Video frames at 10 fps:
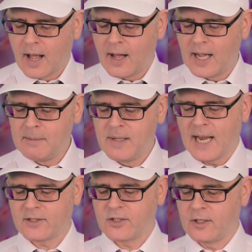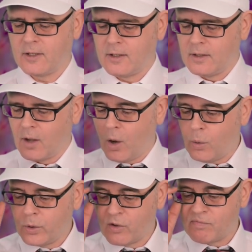I'm Yasser.
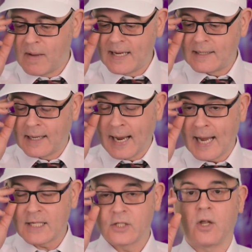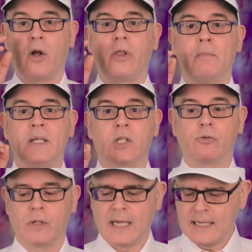Oh, you've made a guess on the
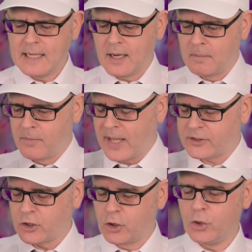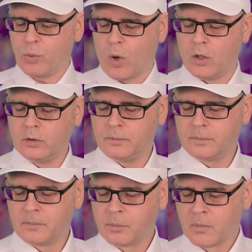mystery idiom. That's a good one.
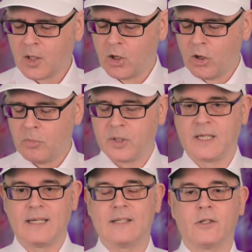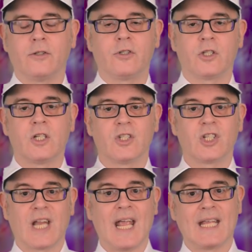But it isn't
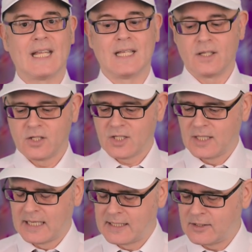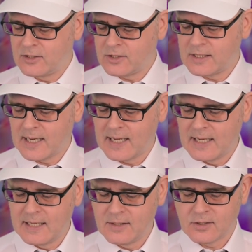today's. It isn't
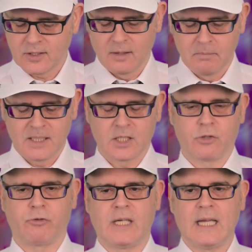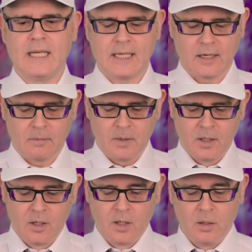today's mystery idiom.
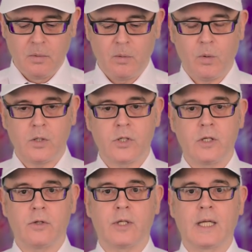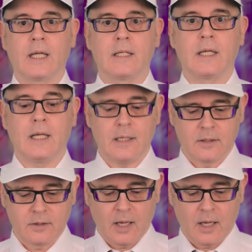But what do you think it is?